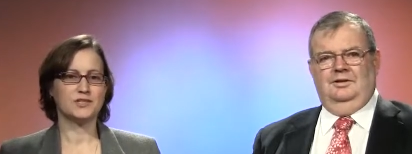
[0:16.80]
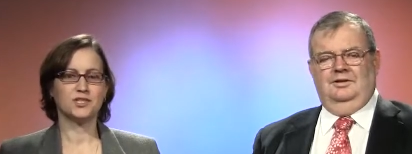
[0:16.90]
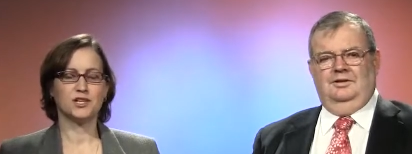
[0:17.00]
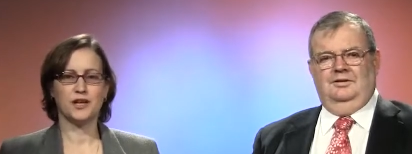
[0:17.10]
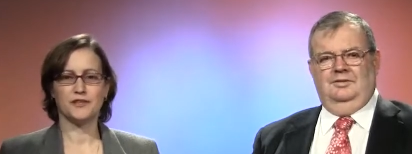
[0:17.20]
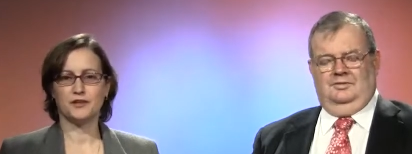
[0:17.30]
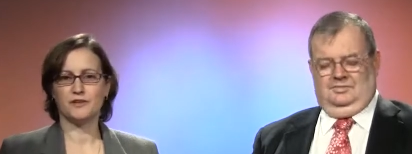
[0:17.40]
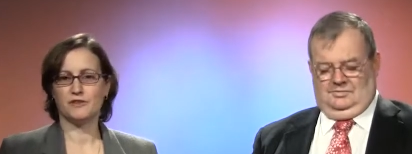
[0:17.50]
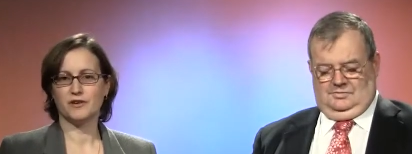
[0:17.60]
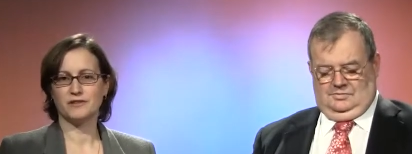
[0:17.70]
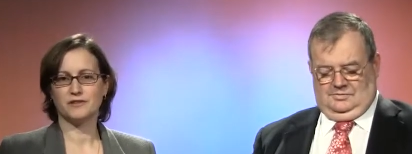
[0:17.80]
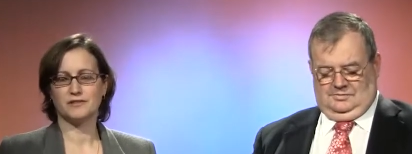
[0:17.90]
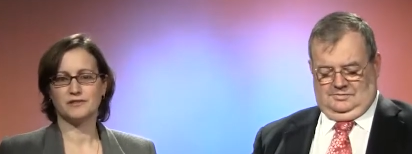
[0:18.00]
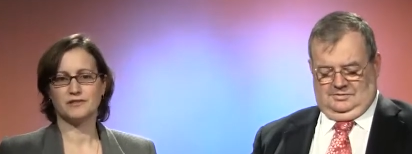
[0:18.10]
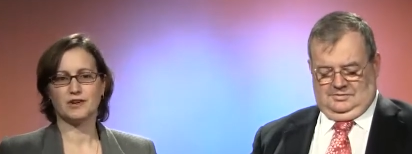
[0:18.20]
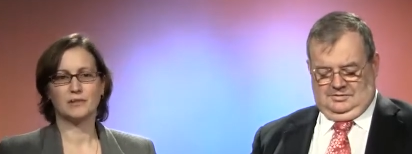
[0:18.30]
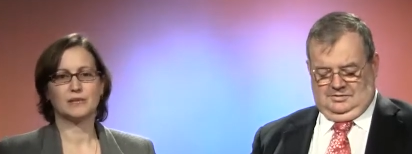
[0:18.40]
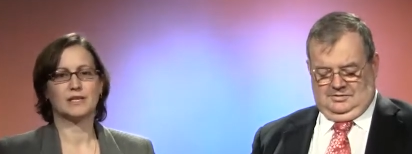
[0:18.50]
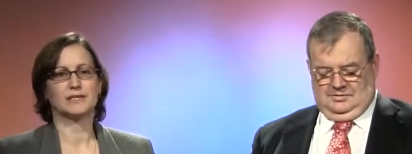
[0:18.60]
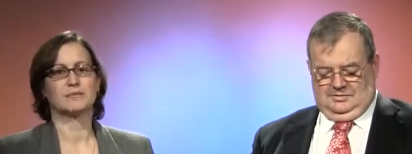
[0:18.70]
Speaker 1: July 31st, I'm
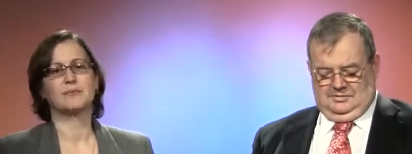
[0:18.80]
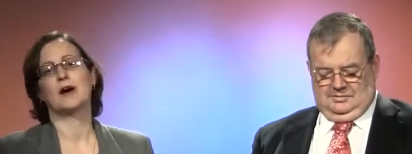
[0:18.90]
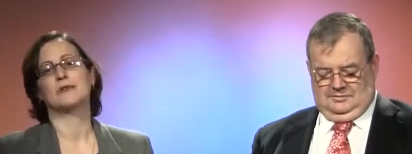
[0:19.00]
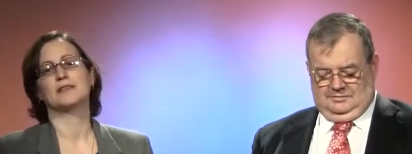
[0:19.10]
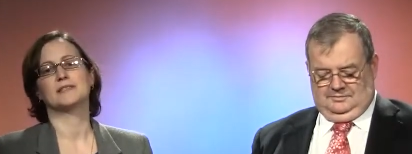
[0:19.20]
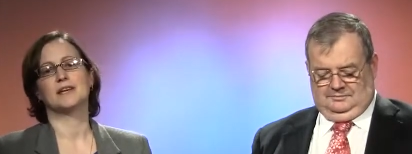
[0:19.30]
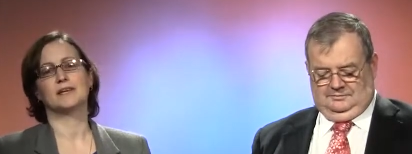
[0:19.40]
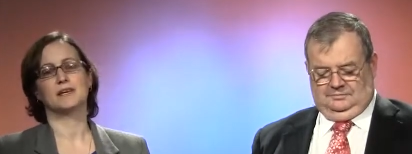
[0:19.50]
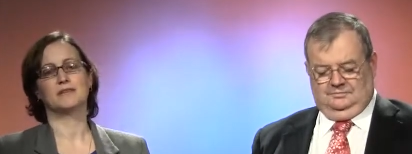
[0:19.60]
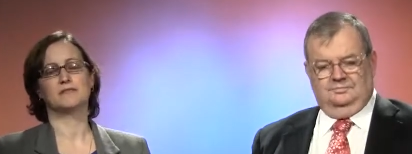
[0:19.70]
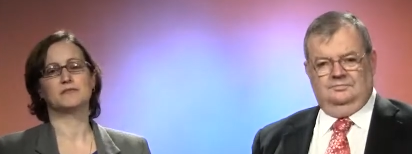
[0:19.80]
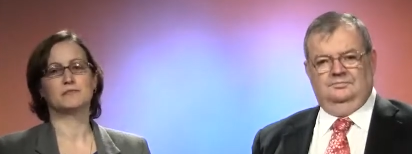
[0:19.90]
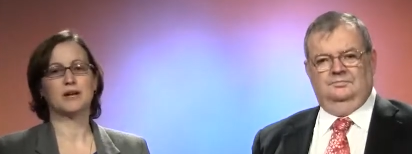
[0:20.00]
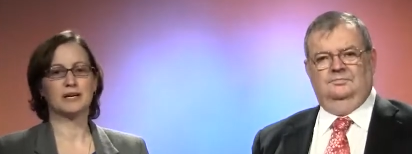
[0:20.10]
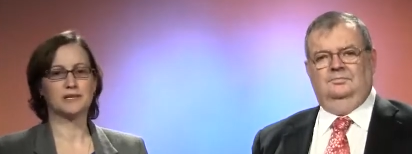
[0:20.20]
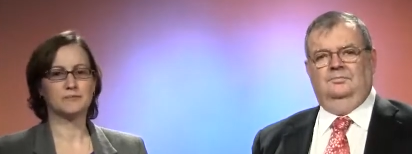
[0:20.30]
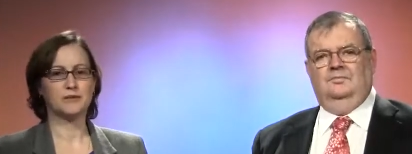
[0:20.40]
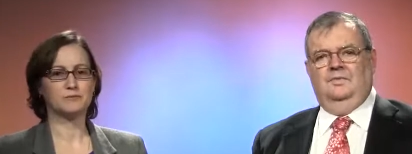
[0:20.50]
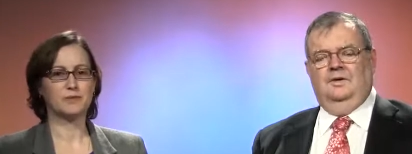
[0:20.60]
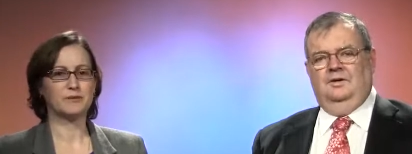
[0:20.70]
Elisa Barwick standing in for my
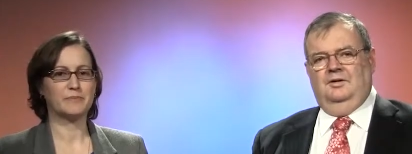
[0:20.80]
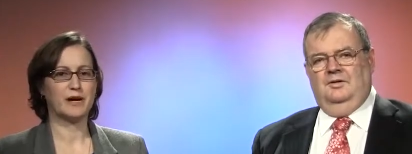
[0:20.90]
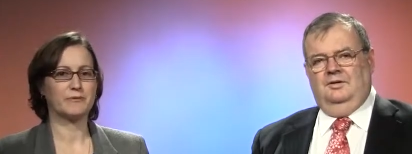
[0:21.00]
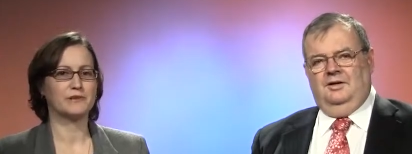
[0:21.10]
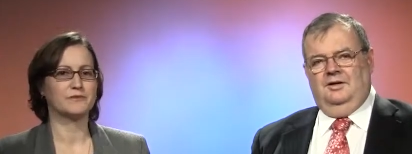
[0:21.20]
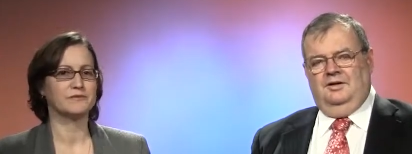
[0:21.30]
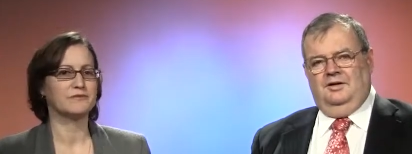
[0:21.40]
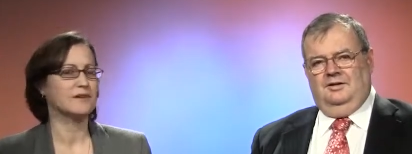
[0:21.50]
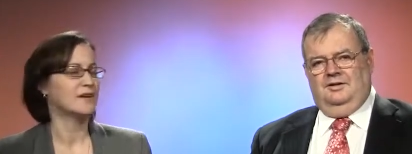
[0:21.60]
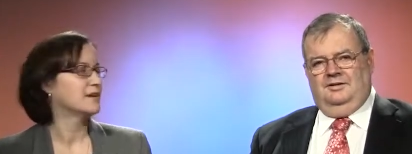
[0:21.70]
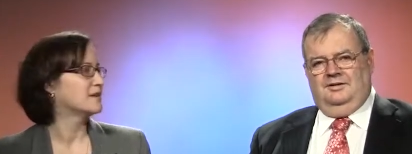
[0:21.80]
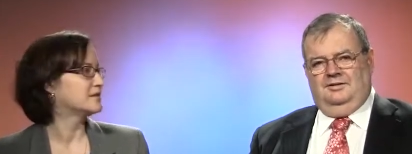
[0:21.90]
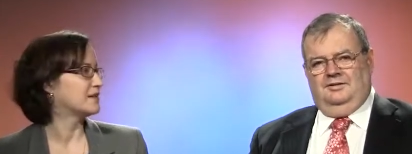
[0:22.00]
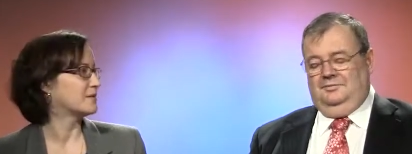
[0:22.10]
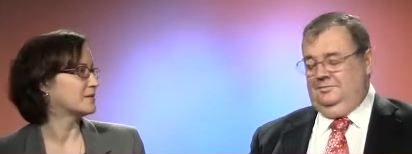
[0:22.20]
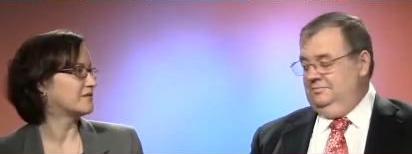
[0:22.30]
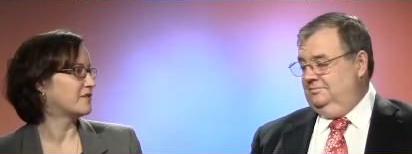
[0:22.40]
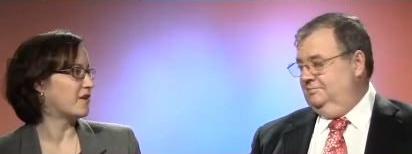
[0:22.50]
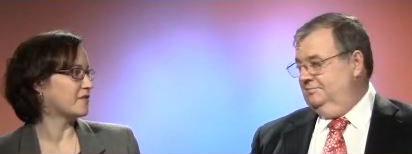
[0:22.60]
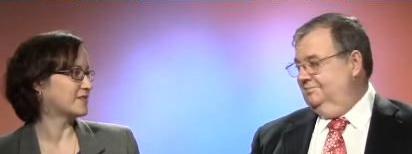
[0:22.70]
husband, Robert Barwick, who's down with the
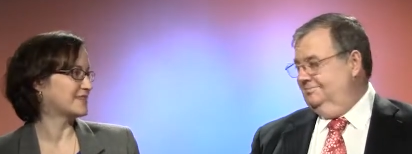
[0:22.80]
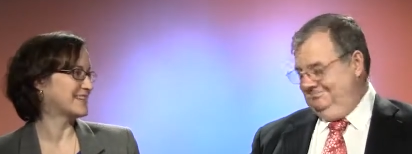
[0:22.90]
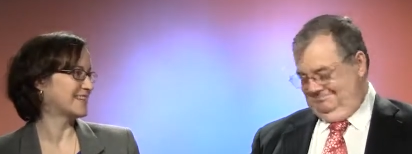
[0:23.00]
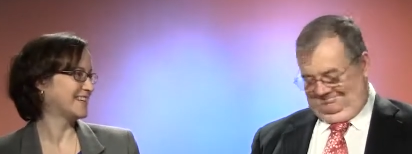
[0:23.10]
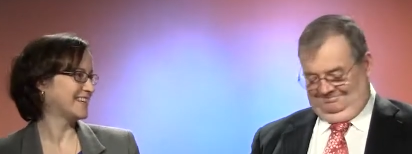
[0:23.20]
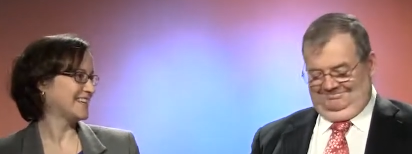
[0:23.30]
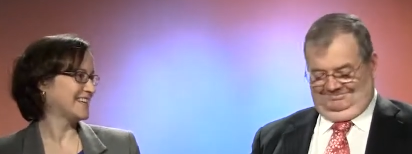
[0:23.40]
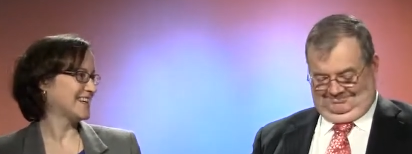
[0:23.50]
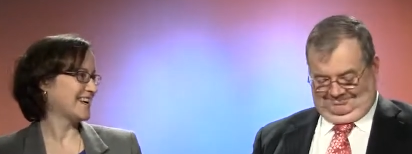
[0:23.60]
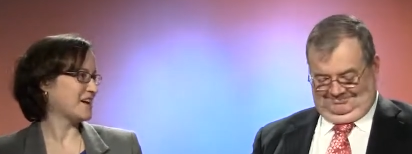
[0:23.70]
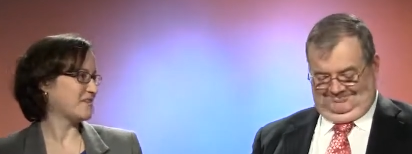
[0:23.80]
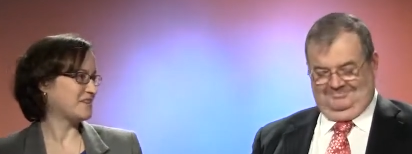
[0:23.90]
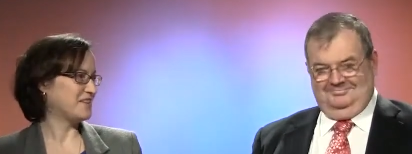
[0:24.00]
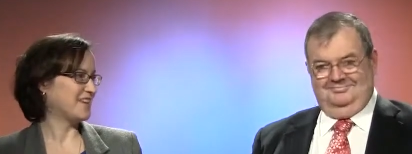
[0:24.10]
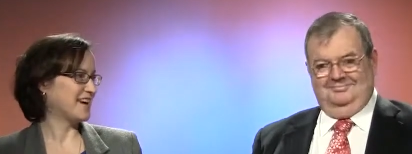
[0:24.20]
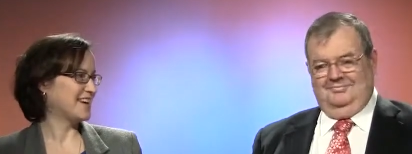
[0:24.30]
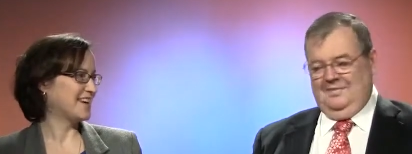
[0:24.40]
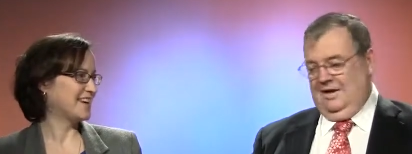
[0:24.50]
virus. How are you, Craig?